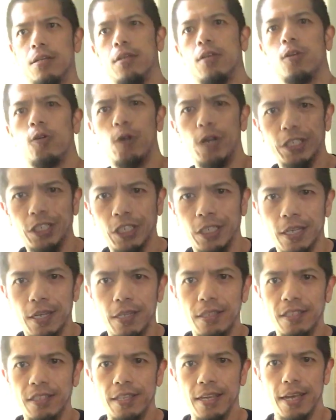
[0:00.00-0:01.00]

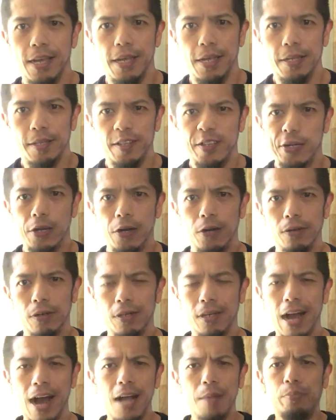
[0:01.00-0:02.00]
Christians and, you know,
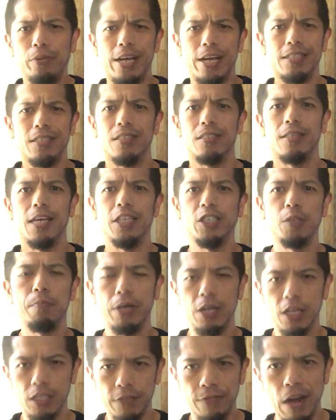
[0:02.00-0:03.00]
God bless this nation
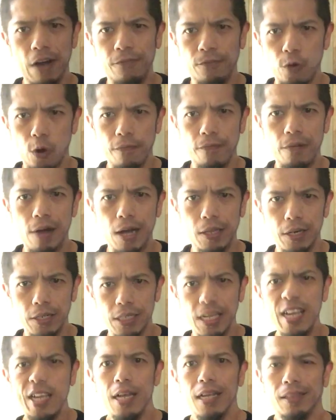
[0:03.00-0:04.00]
because of our forefathers.
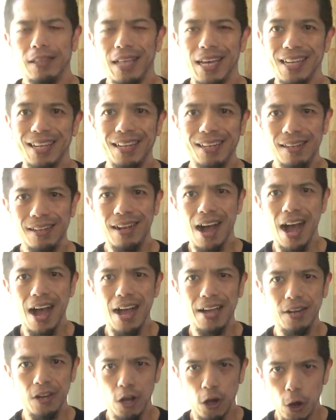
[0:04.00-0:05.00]
Like
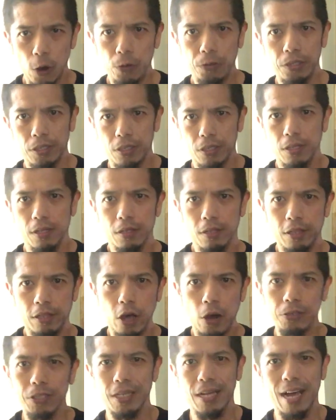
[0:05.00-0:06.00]
God owes
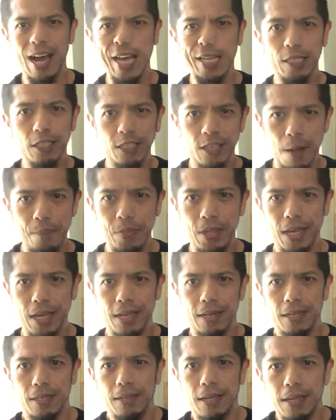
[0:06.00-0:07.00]
those guys something
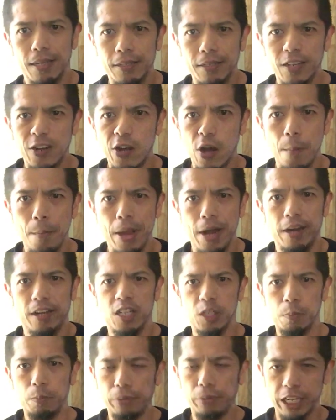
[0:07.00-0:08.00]
and, and you know, America
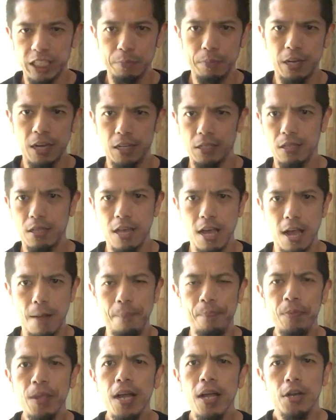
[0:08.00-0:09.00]
is blessed because of them.
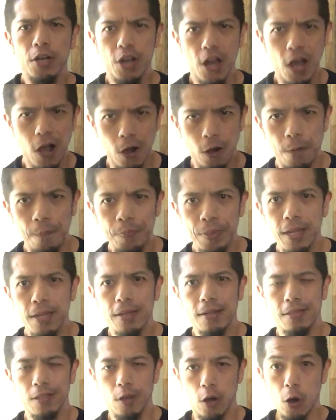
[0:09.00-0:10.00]
No,
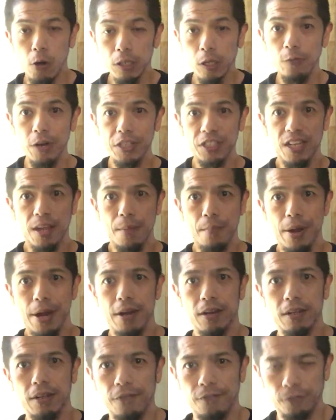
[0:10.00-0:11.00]
the only reason
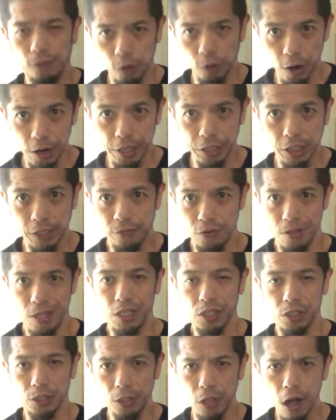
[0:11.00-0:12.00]
America flourished for
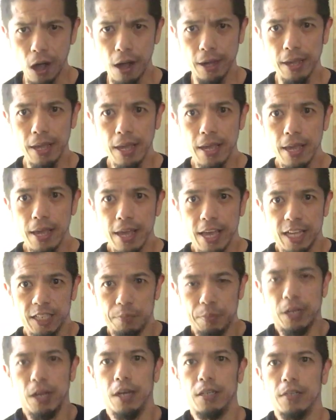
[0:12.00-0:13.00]
this long is
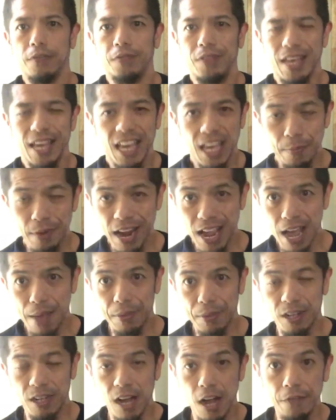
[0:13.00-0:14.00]
because of the
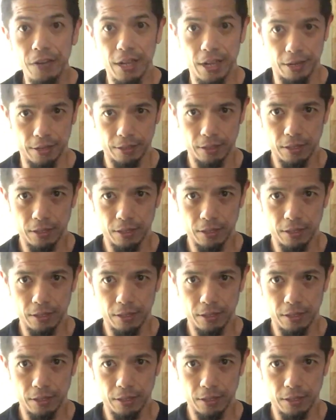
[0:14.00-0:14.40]
Abrahamic covenant